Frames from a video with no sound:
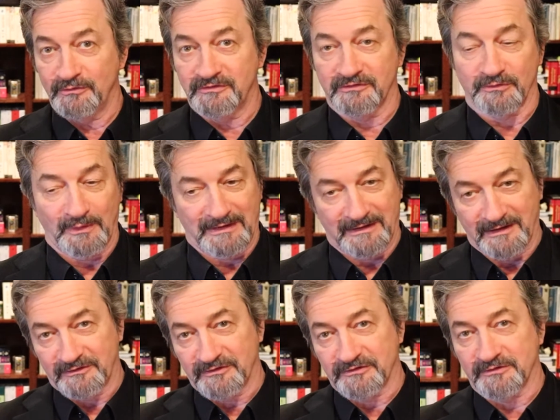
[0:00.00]
just go ahead and
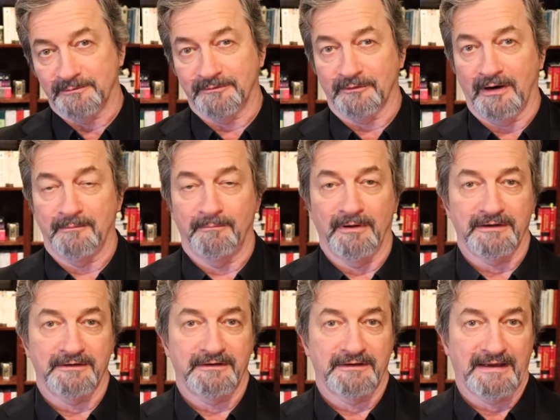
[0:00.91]
hit the subscribe
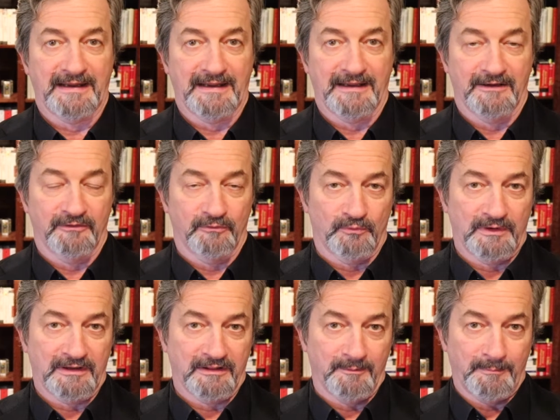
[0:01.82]
button and
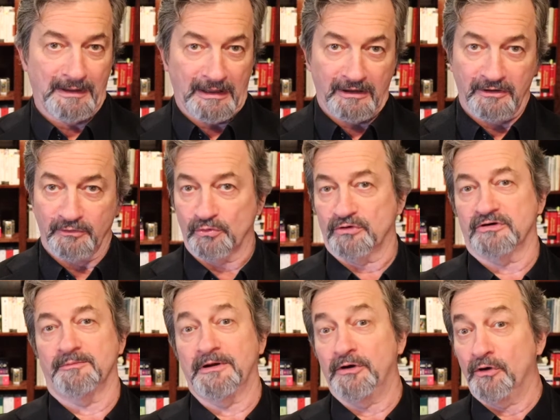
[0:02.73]
ring the bell in order
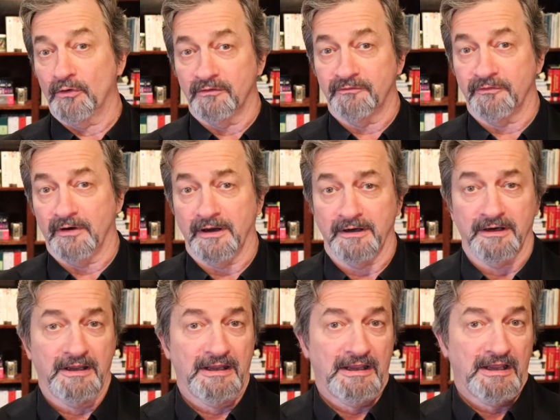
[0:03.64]
to be notified
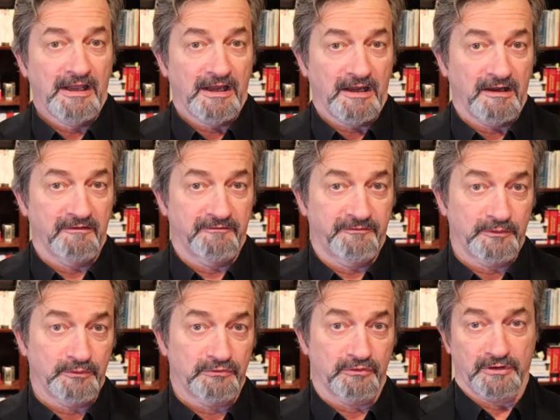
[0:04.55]
of
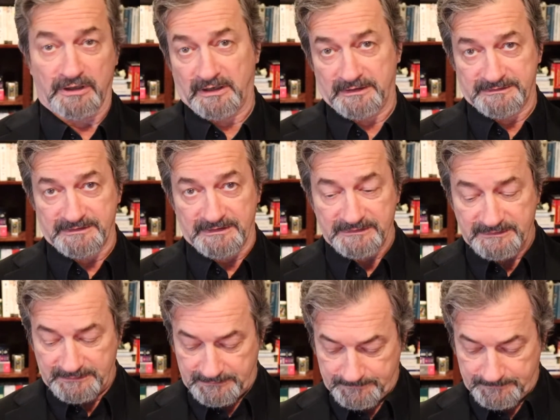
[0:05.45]
future content.